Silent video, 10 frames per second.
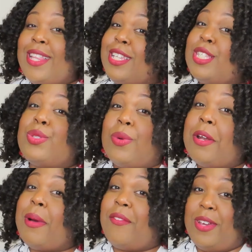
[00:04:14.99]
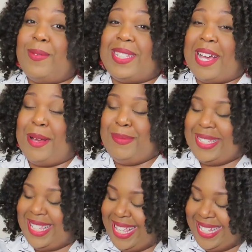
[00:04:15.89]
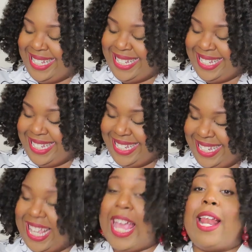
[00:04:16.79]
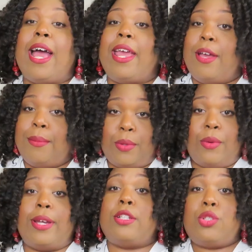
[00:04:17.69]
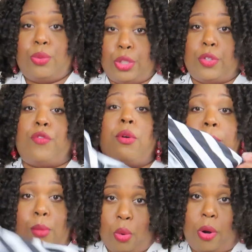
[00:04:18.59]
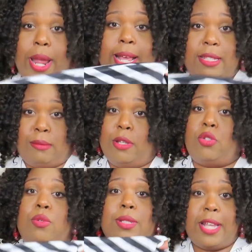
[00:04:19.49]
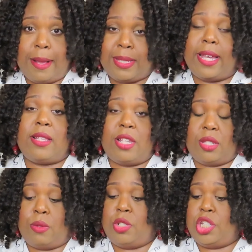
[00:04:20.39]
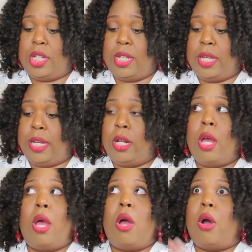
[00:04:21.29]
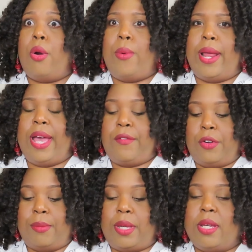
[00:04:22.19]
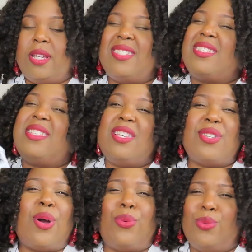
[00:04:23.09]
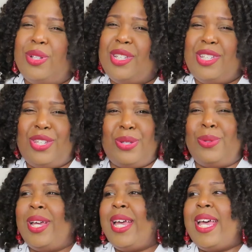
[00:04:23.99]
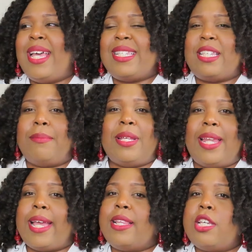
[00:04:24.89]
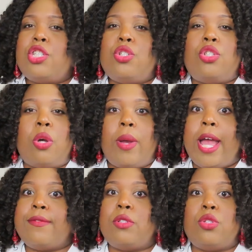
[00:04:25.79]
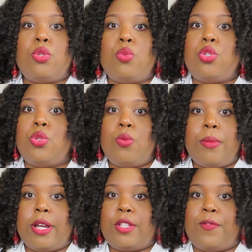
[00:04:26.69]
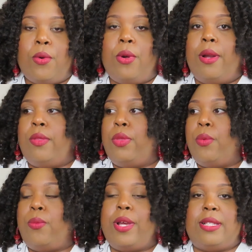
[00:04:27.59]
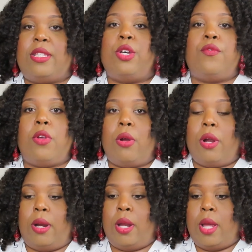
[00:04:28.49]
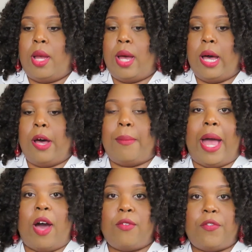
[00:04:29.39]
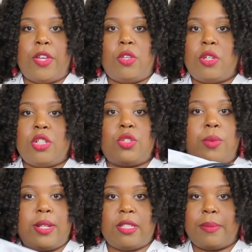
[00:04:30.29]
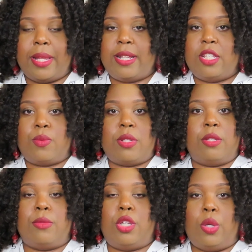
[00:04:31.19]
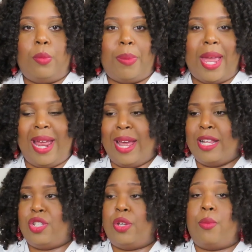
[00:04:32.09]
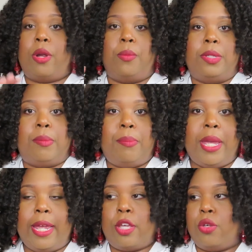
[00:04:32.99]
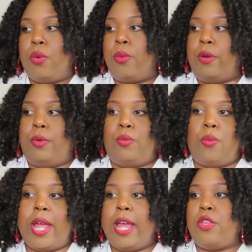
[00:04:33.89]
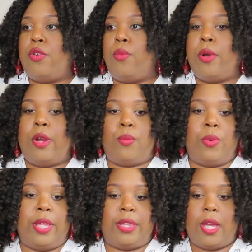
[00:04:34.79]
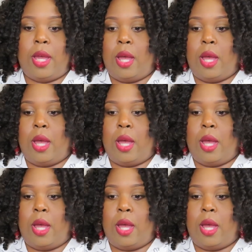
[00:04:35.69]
this is one of my favorite tops ah, and I am going to look for more asymmetrical tops like this on Shein or wherever because these are really cute. Something like this, you don't have to do too much for the rest of your um, outfit. You can just wear something like this with some cute pants. You can wear it with pink. You can wear it with red. You can wear it with